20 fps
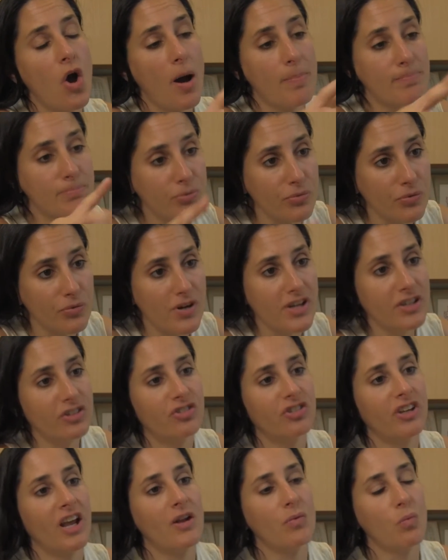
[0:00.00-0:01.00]

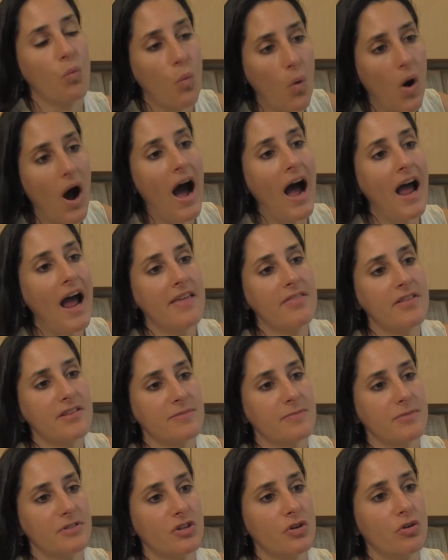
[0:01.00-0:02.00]
appreciate why
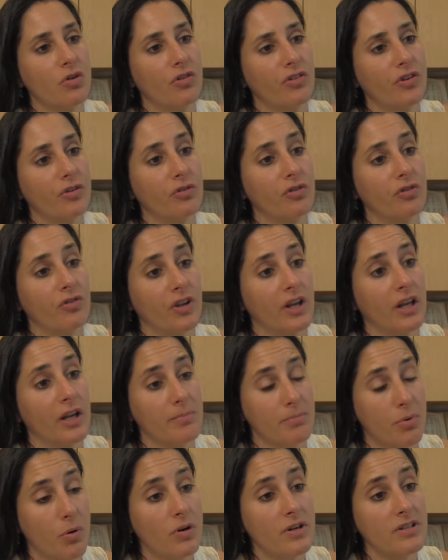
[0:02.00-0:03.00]
this material is interesting and
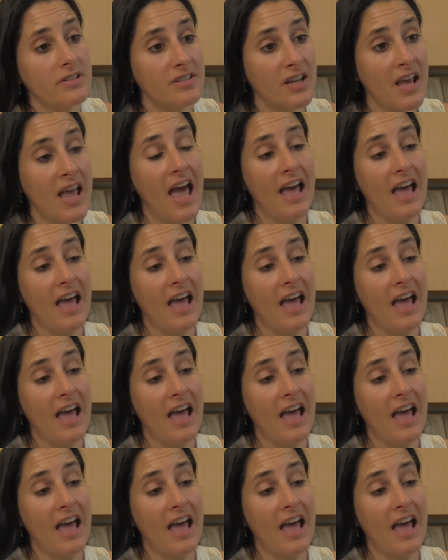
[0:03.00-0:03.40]
important